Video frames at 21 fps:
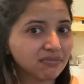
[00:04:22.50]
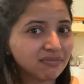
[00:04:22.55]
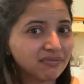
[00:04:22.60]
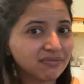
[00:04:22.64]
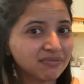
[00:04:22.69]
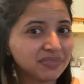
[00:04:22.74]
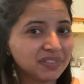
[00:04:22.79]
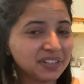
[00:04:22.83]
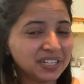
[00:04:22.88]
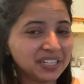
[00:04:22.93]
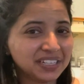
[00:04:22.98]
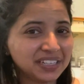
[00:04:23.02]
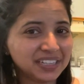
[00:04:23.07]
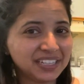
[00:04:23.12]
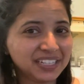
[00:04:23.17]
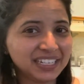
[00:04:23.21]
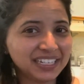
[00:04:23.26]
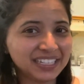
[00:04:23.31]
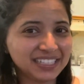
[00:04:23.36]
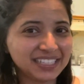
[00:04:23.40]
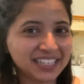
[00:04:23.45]

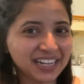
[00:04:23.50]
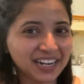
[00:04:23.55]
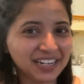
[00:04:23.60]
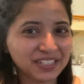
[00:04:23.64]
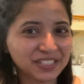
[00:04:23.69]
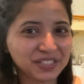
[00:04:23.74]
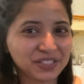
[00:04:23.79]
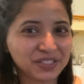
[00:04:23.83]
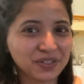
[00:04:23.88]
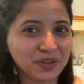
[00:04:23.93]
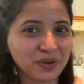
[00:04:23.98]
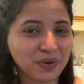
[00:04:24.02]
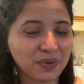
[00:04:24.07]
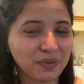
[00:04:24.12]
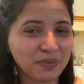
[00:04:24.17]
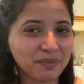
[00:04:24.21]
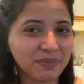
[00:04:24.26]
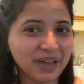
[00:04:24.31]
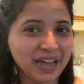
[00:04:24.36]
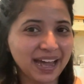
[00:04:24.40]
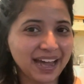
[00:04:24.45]
These are so
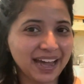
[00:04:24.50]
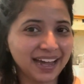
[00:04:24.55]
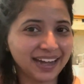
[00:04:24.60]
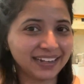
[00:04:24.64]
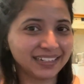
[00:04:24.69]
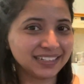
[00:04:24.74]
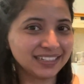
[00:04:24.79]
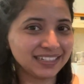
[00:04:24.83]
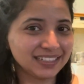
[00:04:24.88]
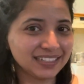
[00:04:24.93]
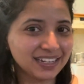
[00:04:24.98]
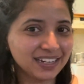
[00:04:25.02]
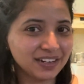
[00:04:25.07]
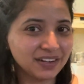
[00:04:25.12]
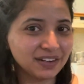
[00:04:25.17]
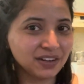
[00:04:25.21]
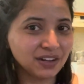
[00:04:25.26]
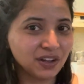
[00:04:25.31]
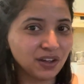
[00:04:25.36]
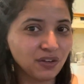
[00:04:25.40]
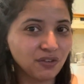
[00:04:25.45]
bad. These are
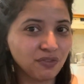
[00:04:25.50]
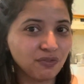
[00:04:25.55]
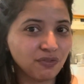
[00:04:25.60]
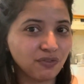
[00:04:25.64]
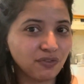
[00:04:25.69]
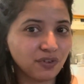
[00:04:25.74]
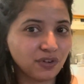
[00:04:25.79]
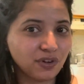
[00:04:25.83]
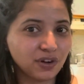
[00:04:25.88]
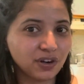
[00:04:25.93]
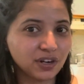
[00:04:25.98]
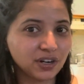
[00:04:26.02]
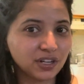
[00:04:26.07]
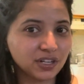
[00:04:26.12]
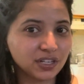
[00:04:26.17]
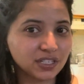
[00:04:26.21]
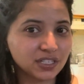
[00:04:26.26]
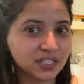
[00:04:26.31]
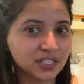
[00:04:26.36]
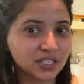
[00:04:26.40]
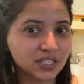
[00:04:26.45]
for
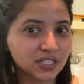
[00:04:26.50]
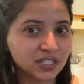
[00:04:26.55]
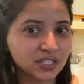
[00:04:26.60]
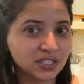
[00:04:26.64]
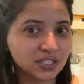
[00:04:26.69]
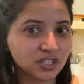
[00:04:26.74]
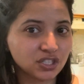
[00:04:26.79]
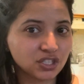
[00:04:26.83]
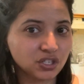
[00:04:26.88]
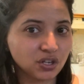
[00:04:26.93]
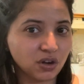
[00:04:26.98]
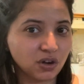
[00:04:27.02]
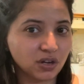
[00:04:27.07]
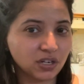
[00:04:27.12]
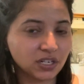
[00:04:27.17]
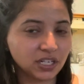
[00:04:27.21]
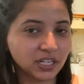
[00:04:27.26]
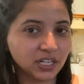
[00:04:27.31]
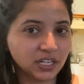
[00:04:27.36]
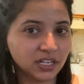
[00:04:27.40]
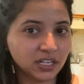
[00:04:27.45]
short
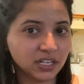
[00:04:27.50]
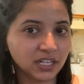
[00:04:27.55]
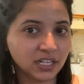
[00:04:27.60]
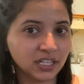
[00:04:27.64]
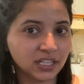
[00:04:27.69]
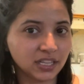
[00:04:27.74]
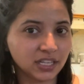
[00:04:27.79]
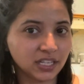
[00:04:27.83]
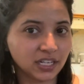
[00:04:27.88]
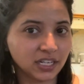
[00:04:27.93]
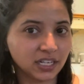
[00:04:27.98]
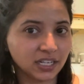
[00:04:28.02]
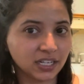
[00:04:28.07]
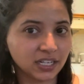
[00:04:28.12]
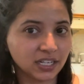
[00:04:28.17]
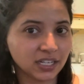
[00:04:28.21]
hair, I think.